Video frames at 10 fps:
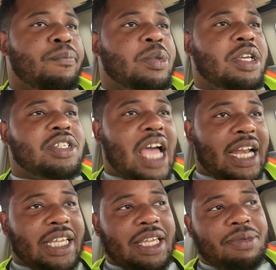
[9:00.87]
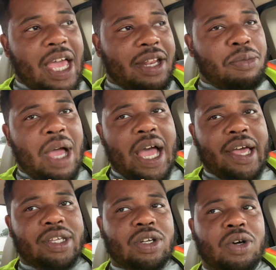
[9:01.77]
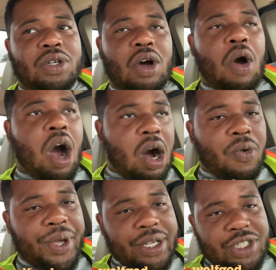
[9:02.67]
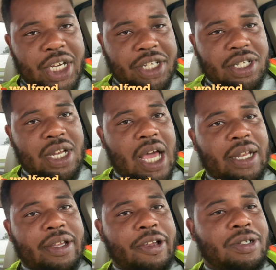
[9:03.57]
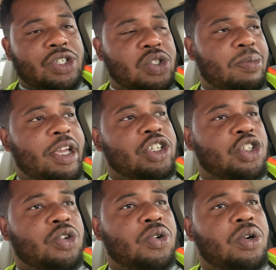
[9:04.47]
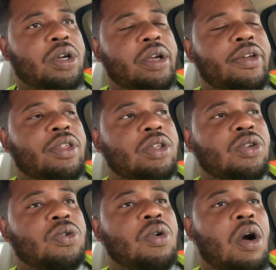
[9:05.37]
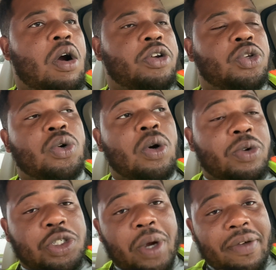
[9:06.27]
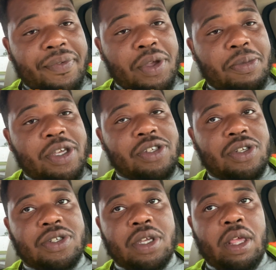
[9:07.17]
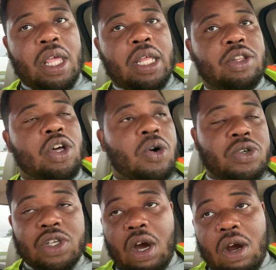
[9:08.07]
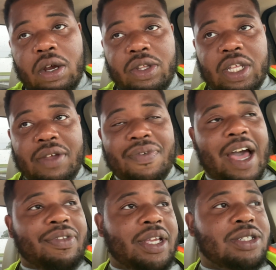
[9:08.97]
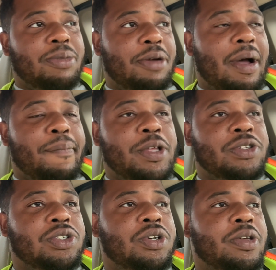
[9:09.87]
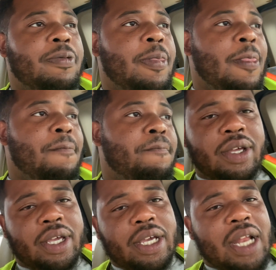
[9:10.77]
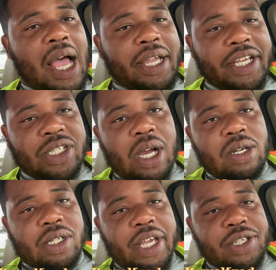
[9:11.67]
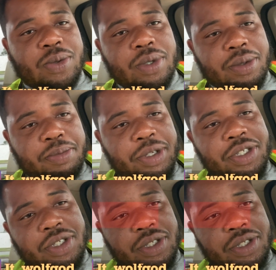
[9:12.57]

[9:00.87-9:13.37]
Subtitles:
just kind of keep that in mind. You know, don't always chase a dollar. Just make sure you are doing what's right for your business. Those are the 5 things that make my business good. And I'll catch y'all on the next one. Peace.